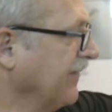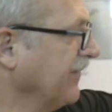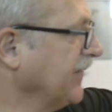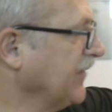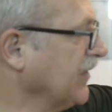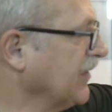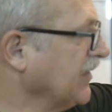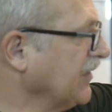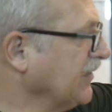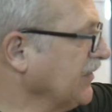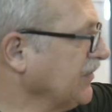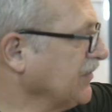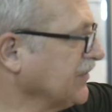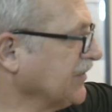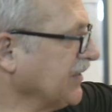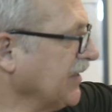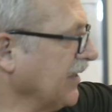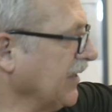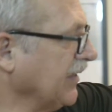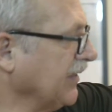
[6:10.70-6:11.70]
You can use
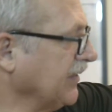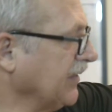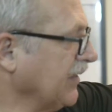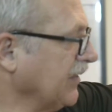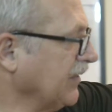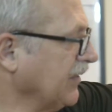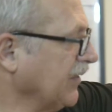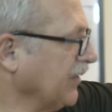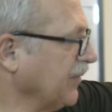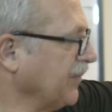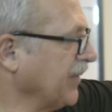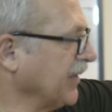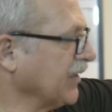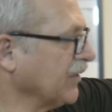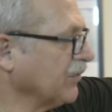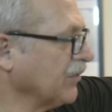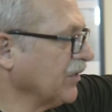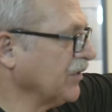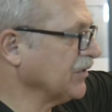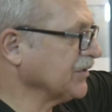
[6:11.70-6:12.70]
the bigger
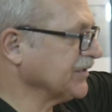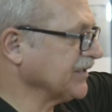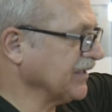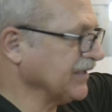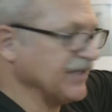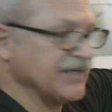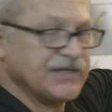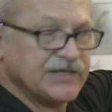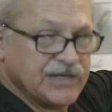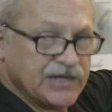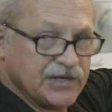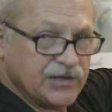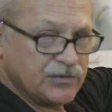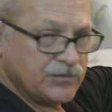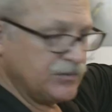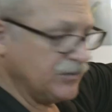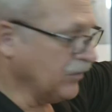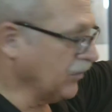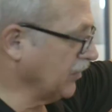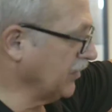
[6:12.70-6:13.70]
rolls that lay
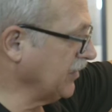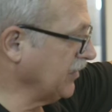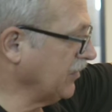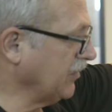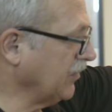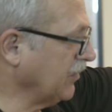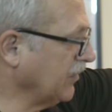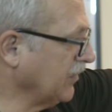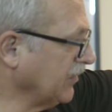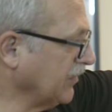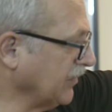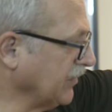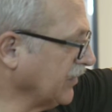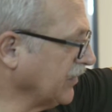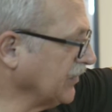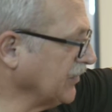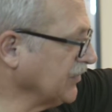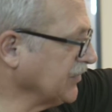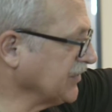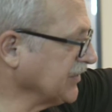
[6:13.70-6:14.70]
down, or you can
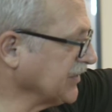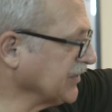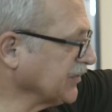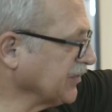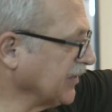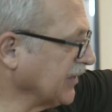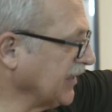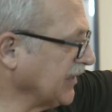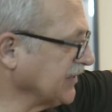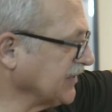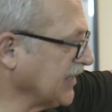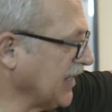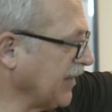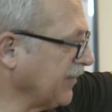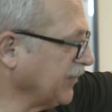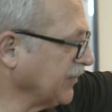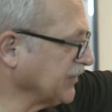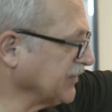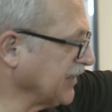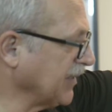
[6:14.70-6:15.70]
use this one on top,
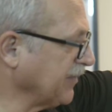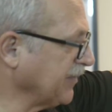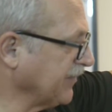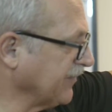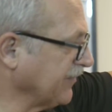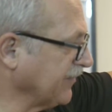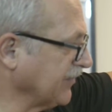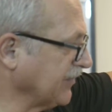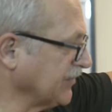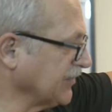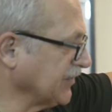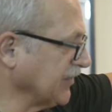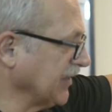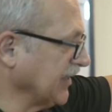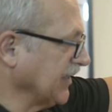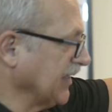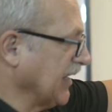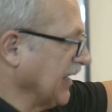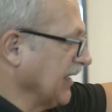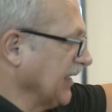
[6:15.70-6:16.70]
which I prefer, so I can
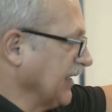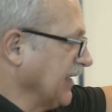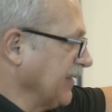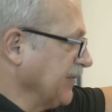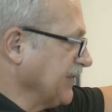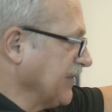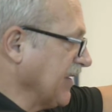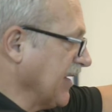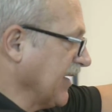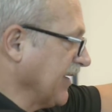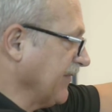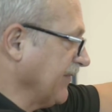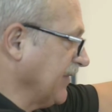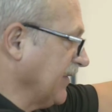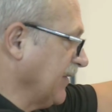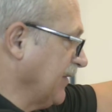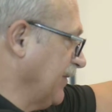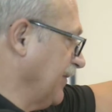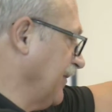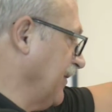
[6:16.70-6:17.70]
kind of keep track of it.
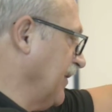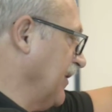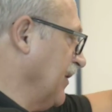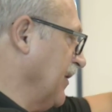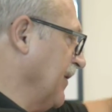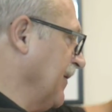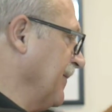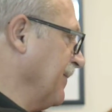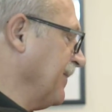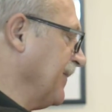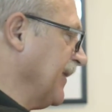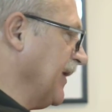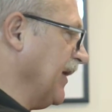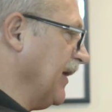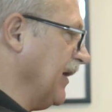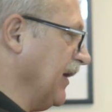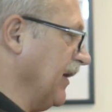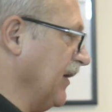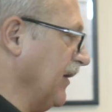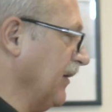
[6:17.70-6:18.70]

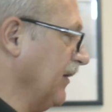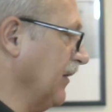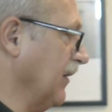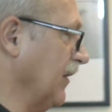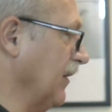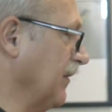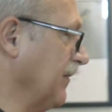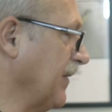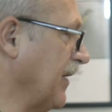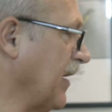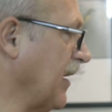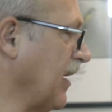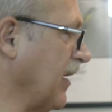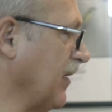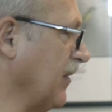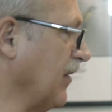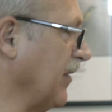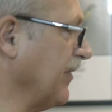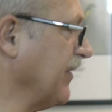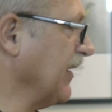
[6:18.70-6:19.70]
And
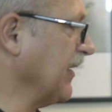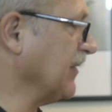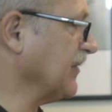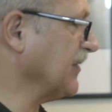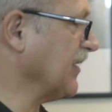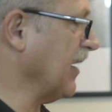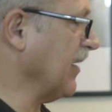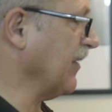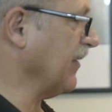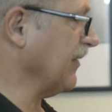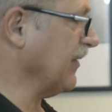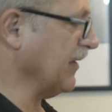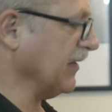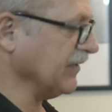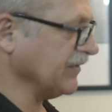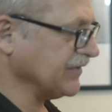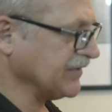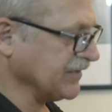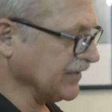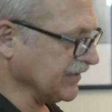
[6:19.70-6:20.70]
I think it
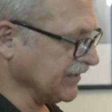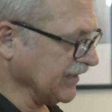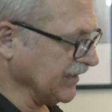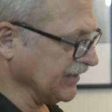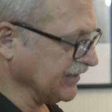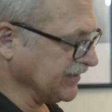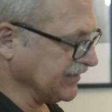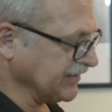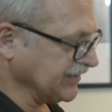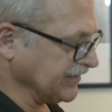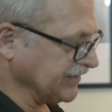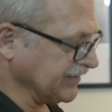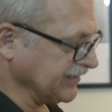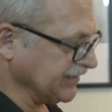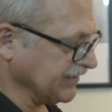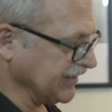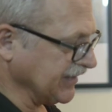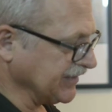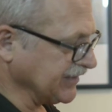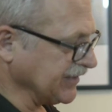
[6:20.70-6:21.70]

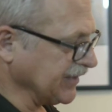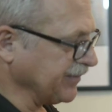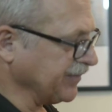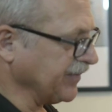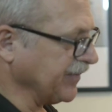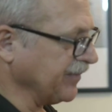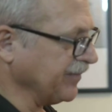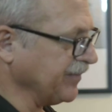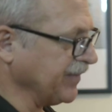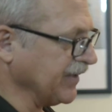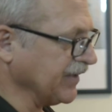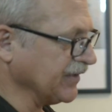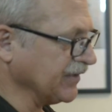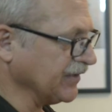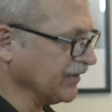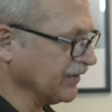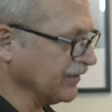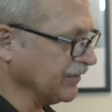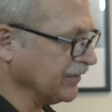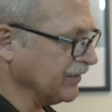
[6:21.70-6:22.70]
sets up a
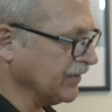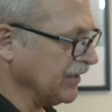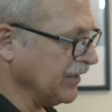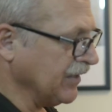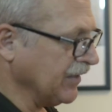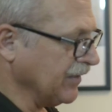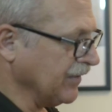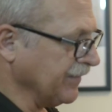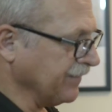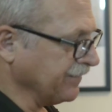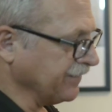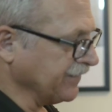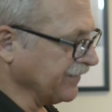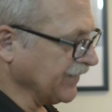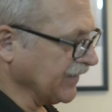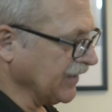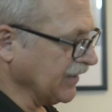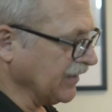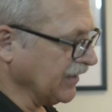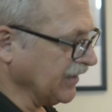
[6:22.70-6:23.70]
better
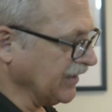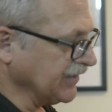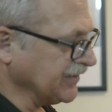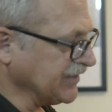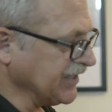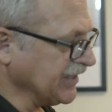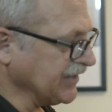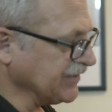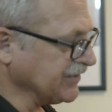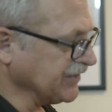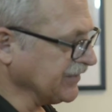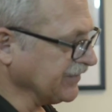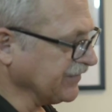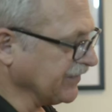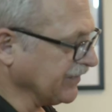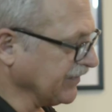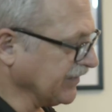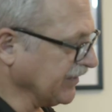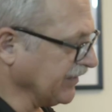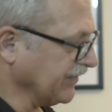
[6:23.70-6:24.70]
tension for
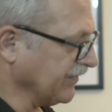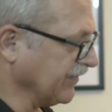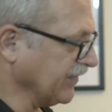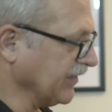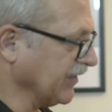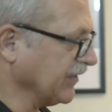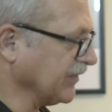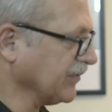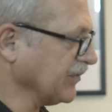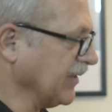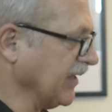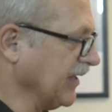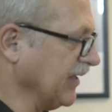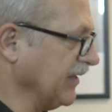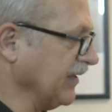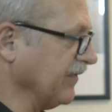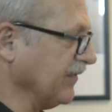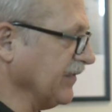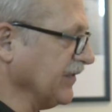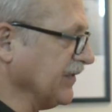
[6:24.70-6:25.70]
the thread if